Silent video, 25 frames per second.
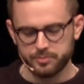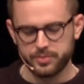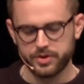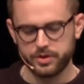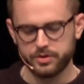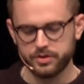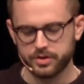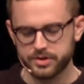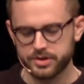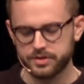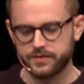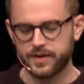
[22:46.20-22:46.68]

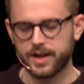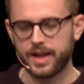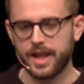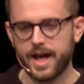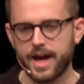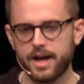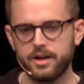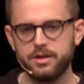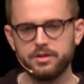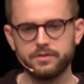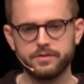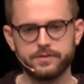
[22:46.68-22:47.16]
because of a
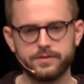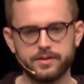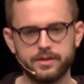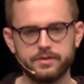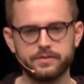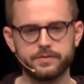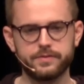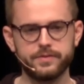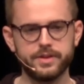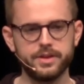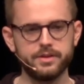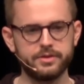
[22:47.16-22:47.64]
lack
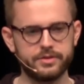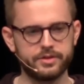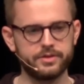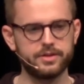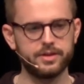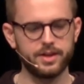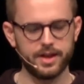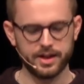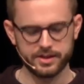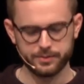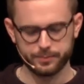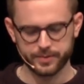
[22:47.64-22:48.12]
of
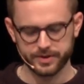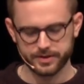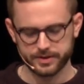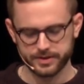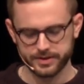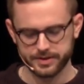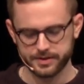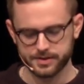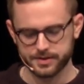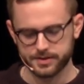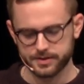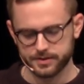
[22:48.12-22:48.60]
internal
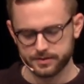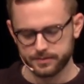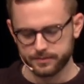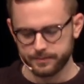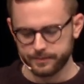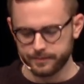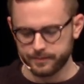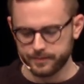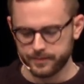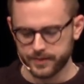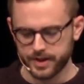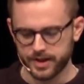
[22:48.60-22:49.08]
expertise
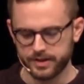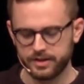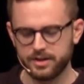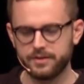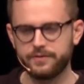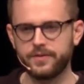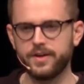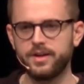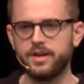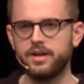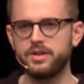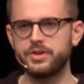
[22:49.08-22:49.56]
and
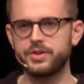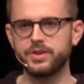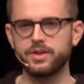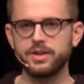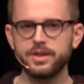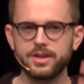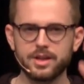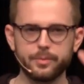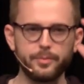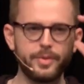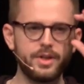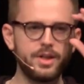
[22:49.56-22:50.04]
the
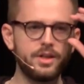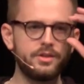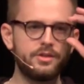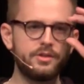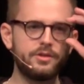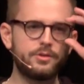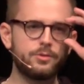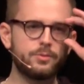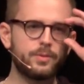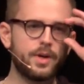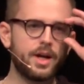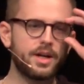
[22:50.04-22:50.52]
financial
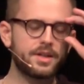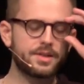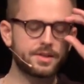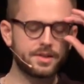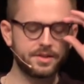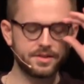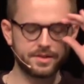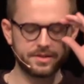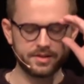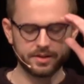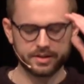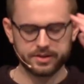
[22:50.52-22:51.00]
inability to
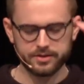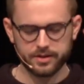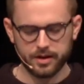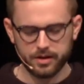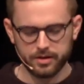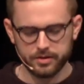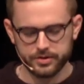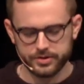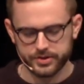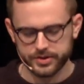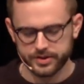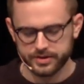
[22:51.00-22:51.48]
access
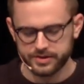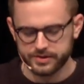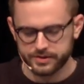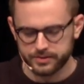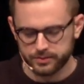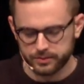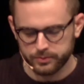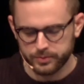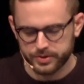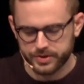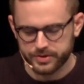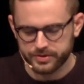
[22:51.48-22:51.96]
technology and
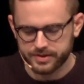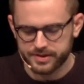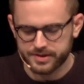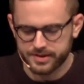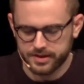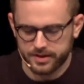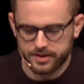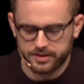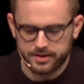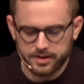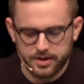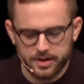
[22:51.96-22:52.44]

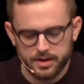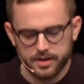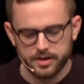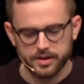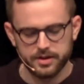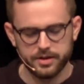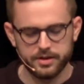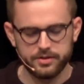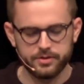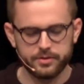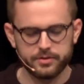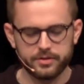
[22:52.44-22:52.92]
solutions that,
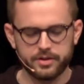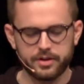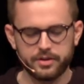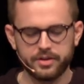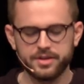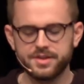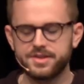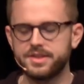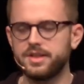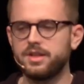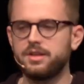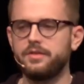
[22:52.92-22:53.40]
you know,
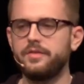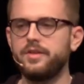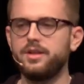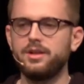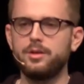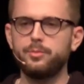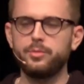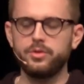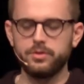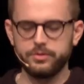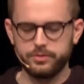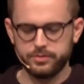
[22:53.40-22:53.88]
are instead
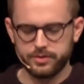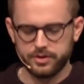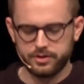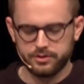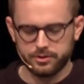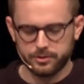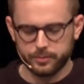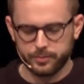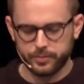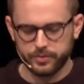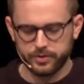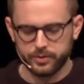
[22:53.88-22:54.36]
available to the
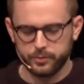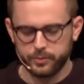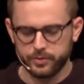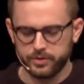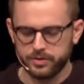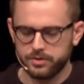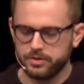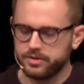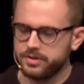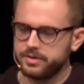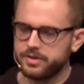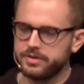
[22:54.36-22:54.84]
corporate
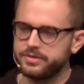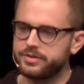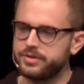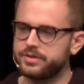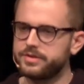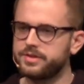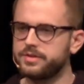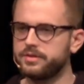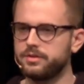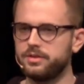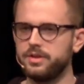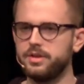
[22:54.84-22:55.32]
world, which
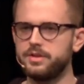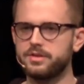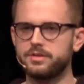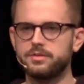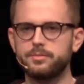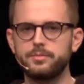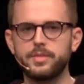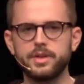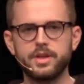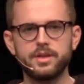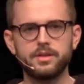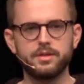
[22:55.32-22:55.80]
certainly
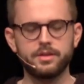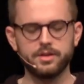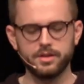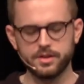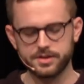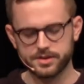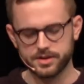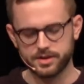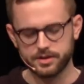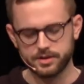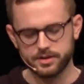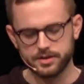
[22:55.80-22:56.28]
isn't making
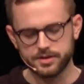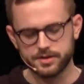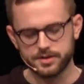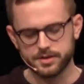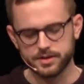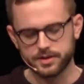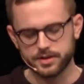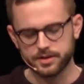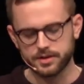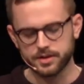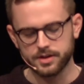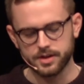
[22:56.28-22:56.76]
things any
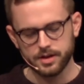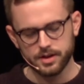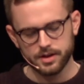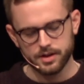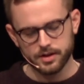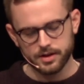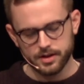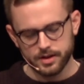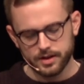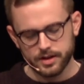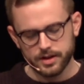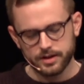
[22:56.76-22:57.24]
easier.
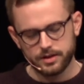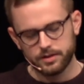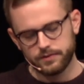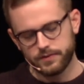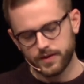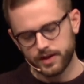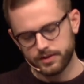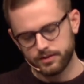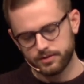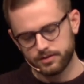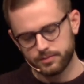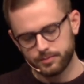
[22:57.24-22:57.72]
And the
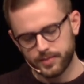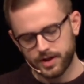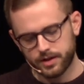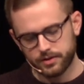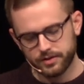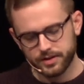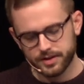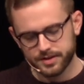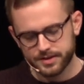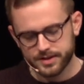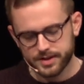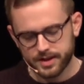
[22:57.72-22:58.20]
fact of the
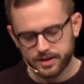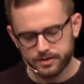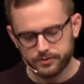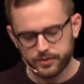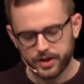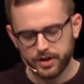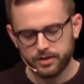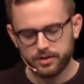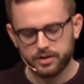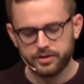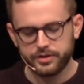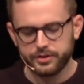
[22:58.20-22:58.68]
matter is that
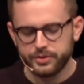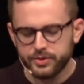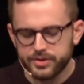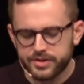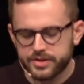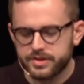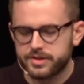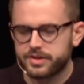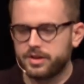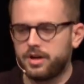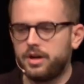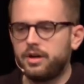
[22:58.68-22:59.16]
regular
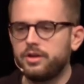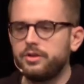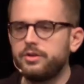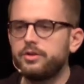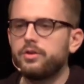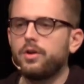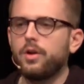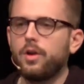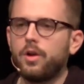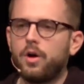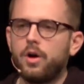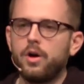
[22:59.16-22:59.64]
users are
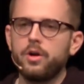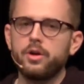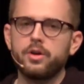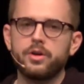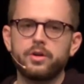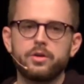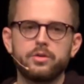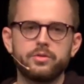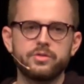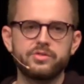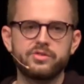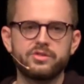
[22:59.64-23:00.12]
no
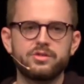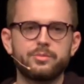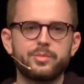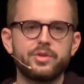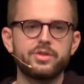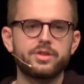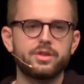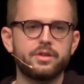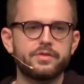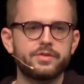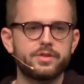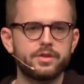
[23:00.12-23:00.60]
longer
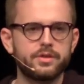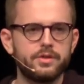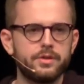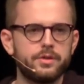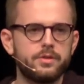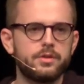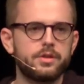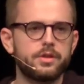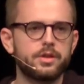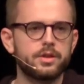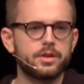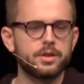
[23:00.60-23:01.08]
consumers of
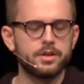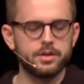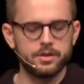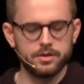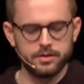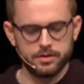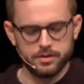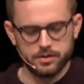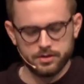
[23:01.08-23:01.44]
security,